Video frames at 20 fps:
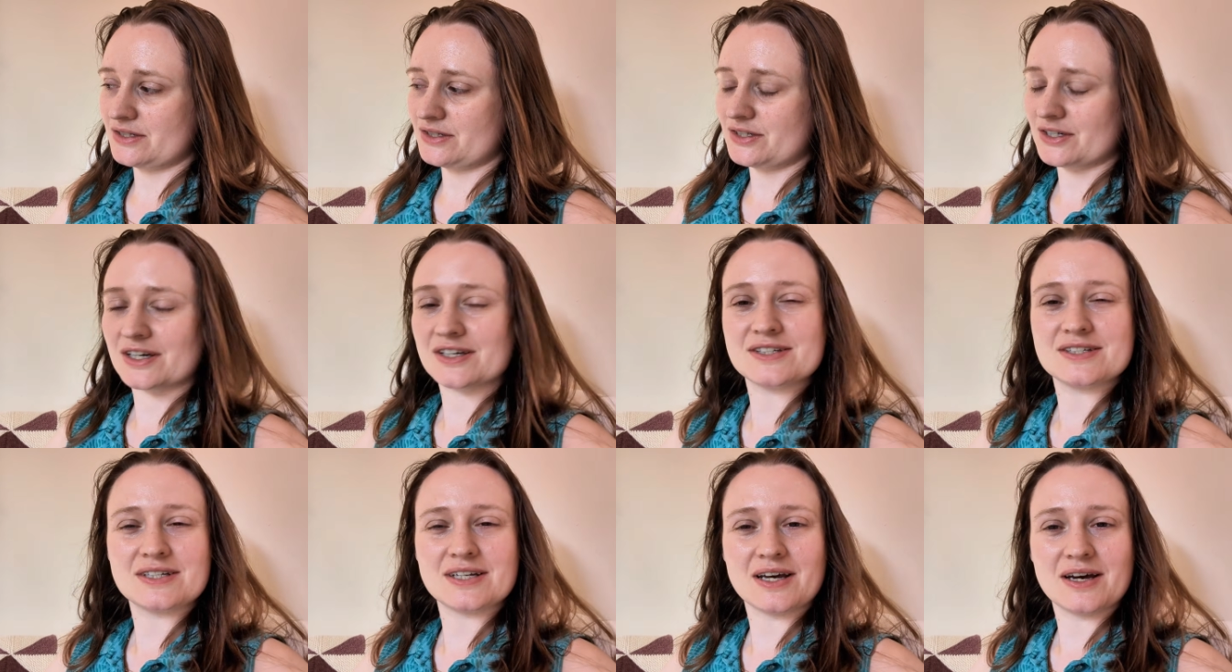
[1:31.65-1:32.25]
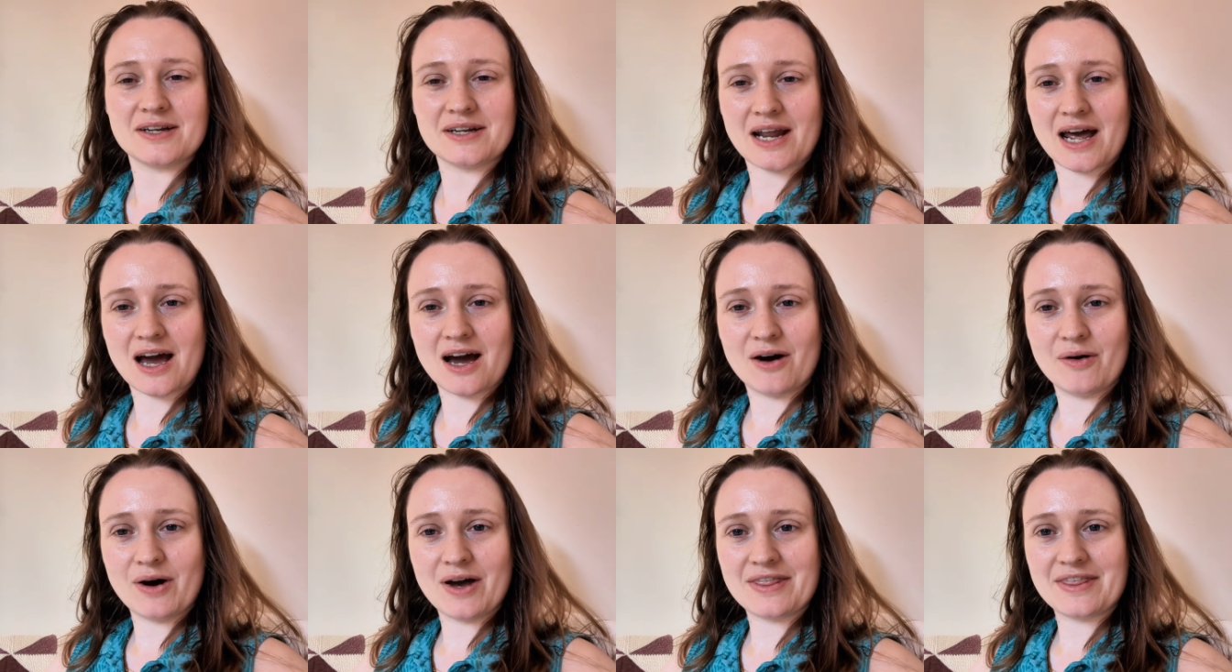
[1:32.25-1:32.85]
just
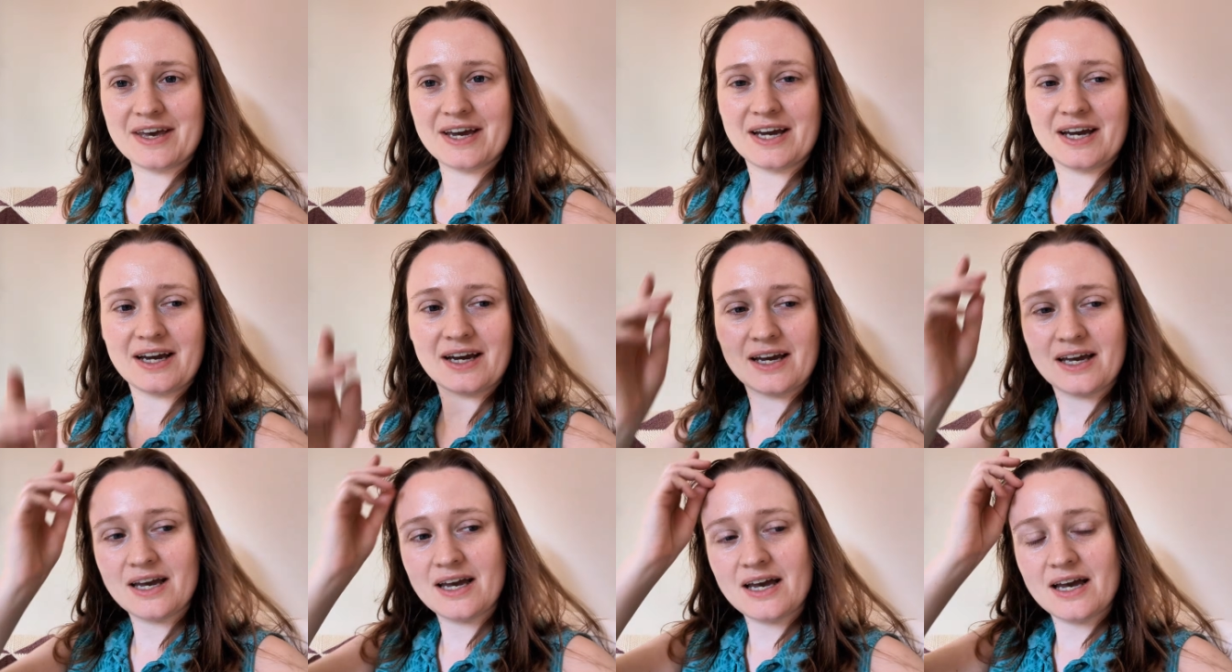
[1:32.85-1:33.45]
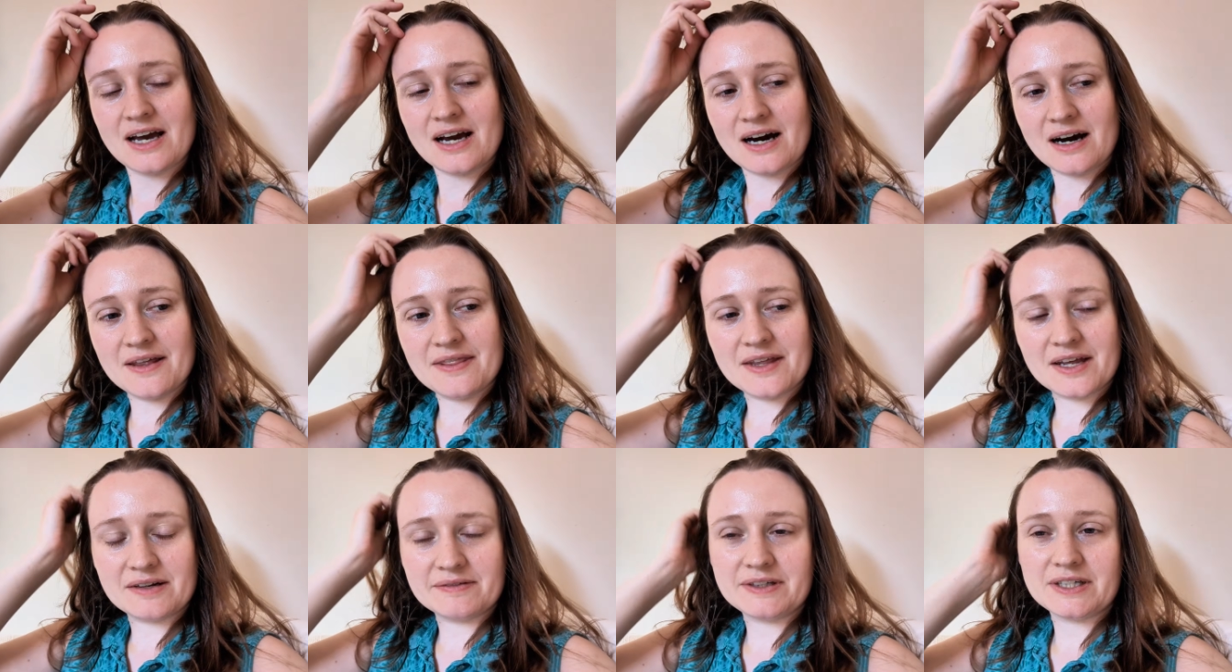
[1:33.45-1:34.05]
now, I think,
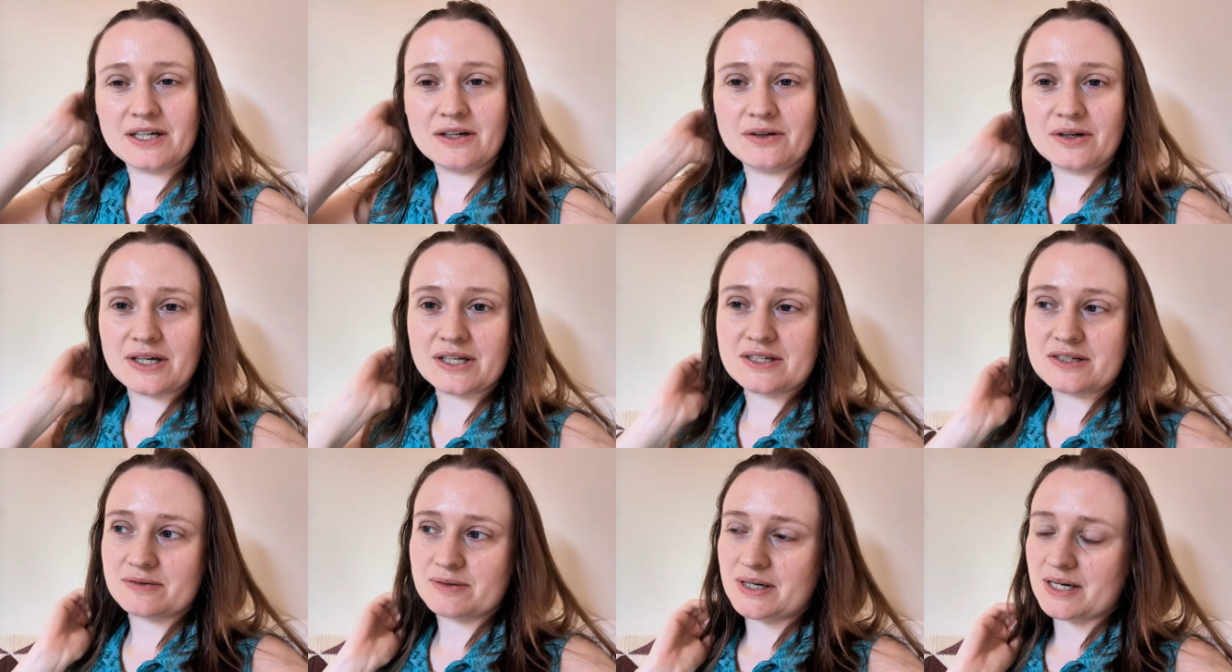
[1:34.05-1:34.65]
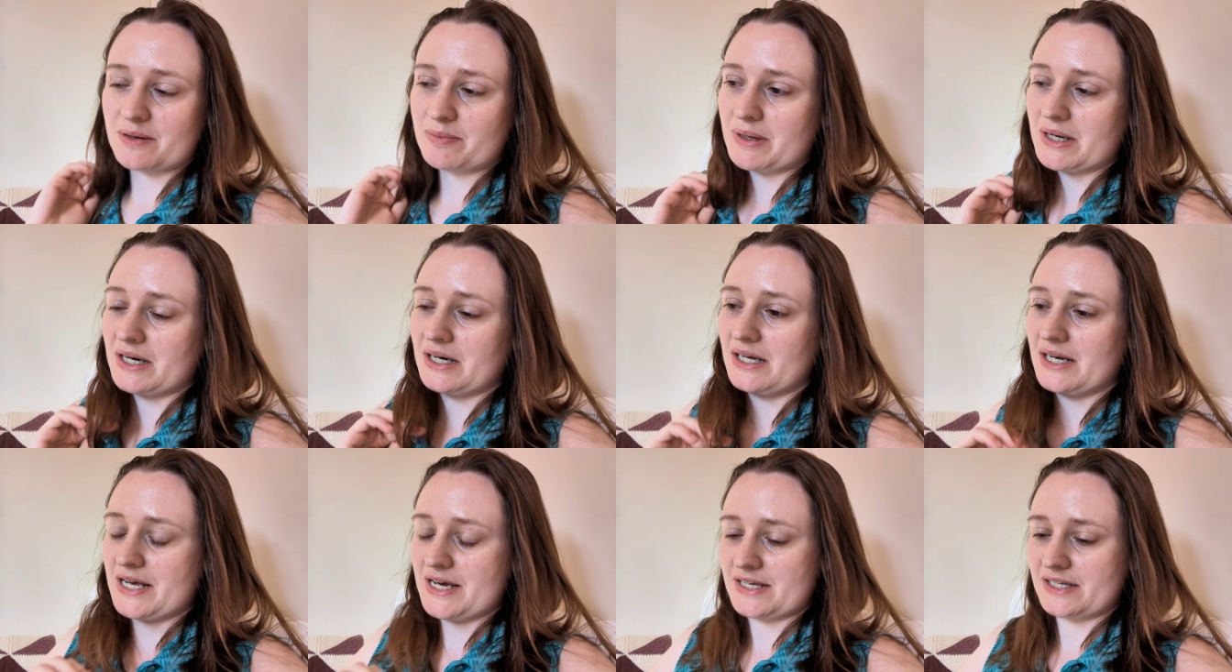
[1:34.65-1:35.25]
and then I'm going to log into work a bit
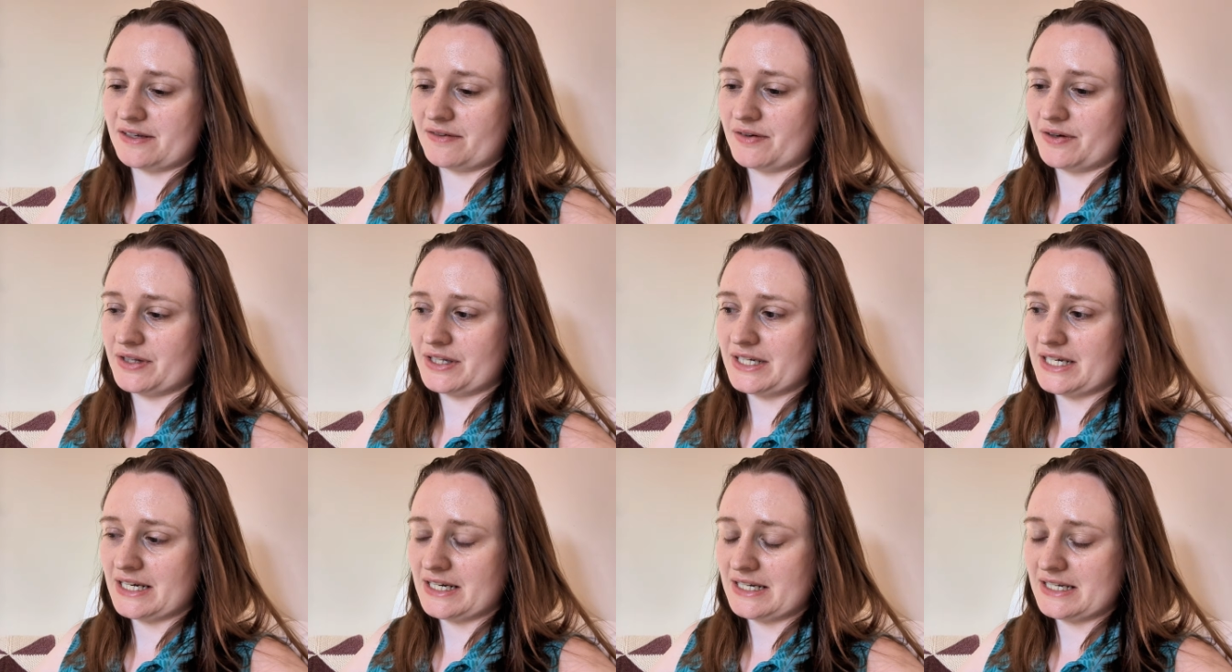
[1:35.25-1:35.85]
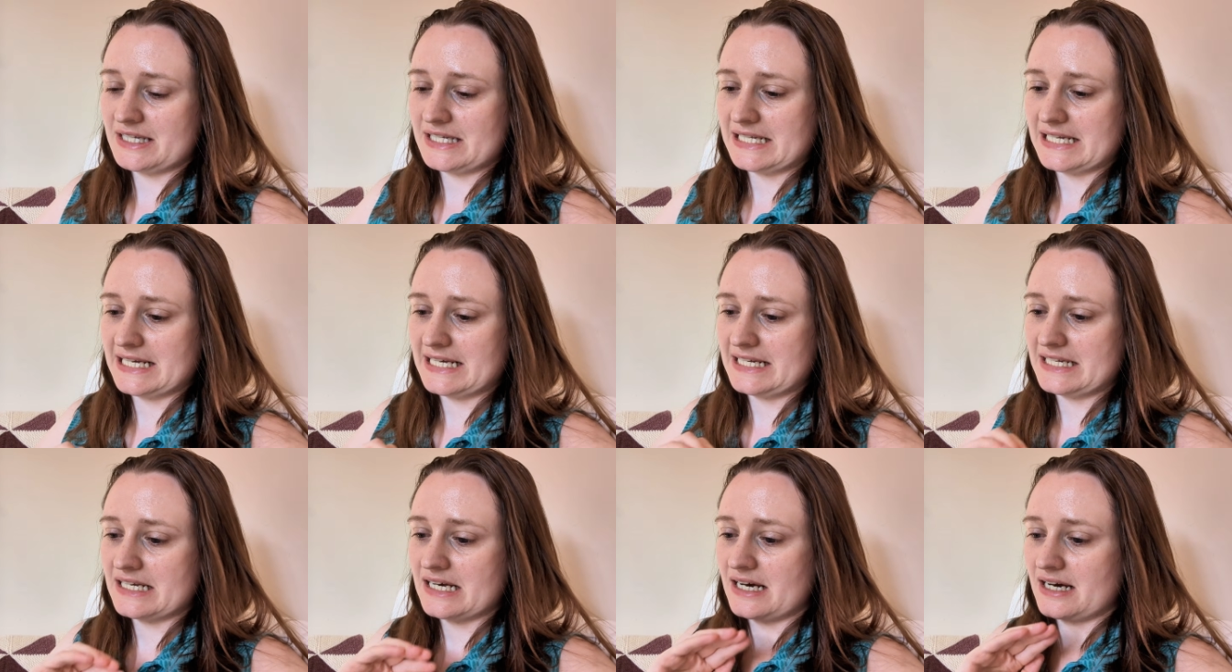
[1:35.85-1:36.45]
early because I've got the dentist
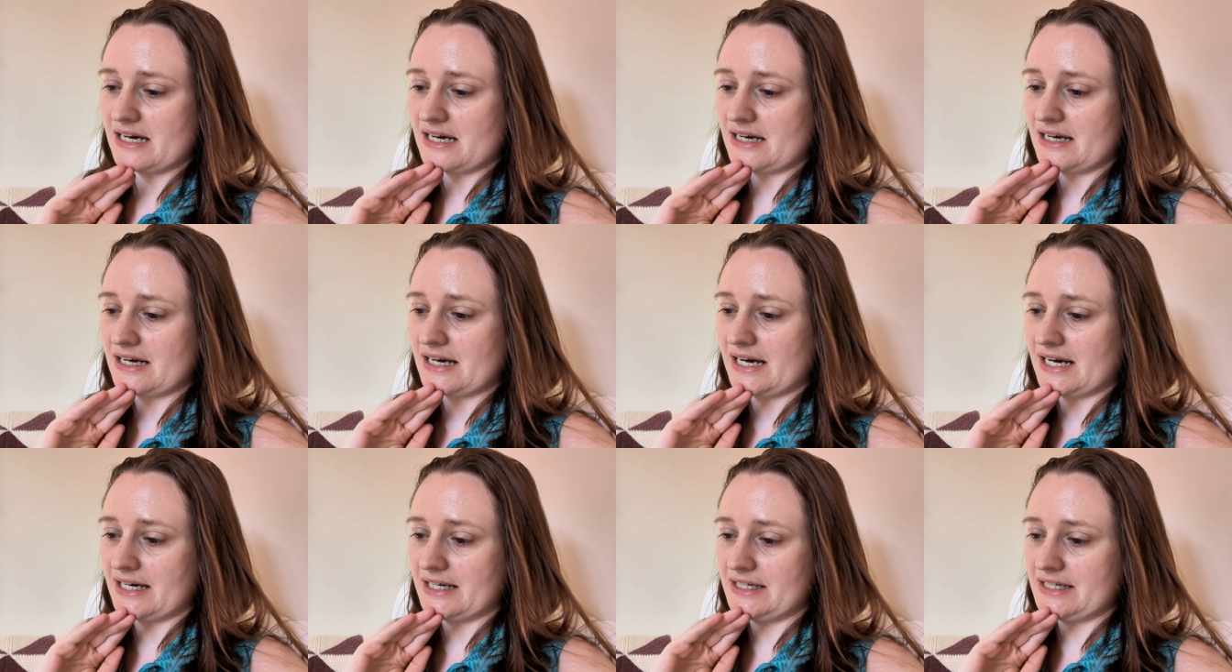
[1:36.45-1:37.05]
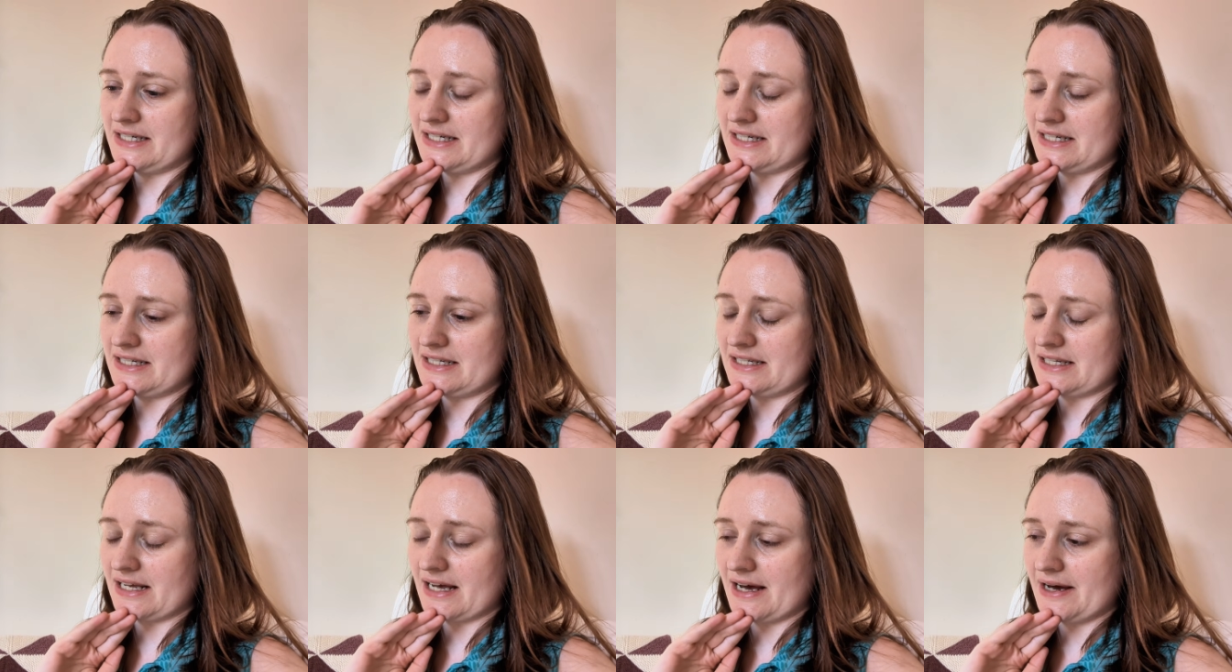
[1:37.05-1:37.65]
later, and
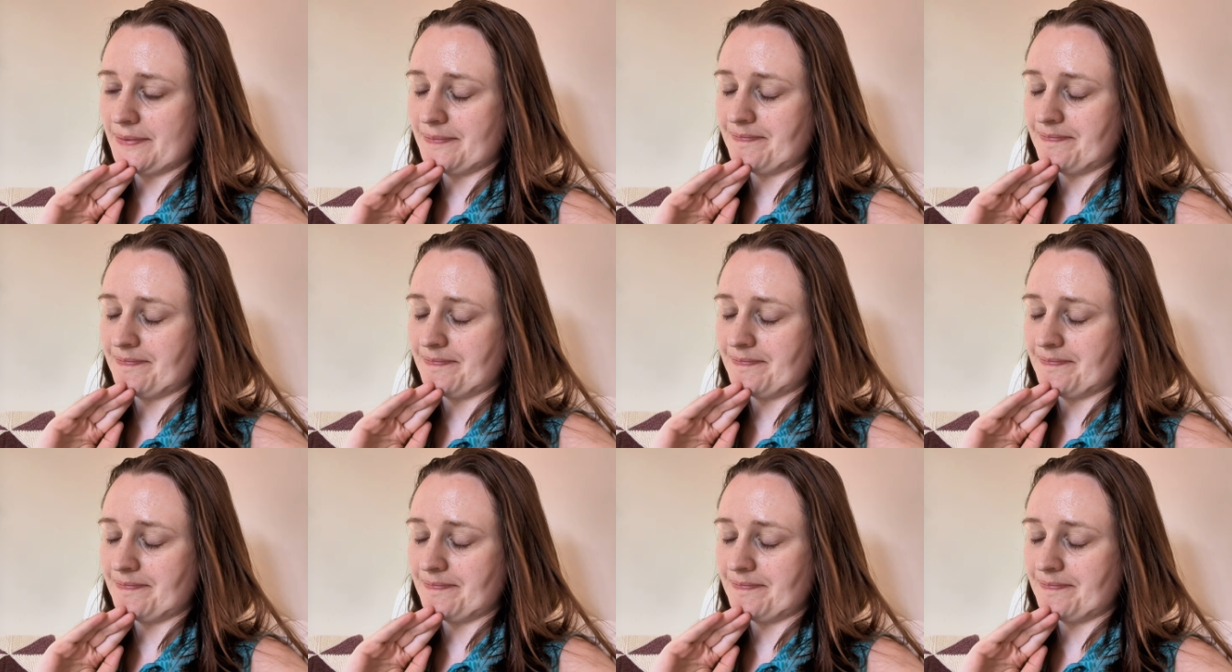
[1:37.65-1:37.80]
see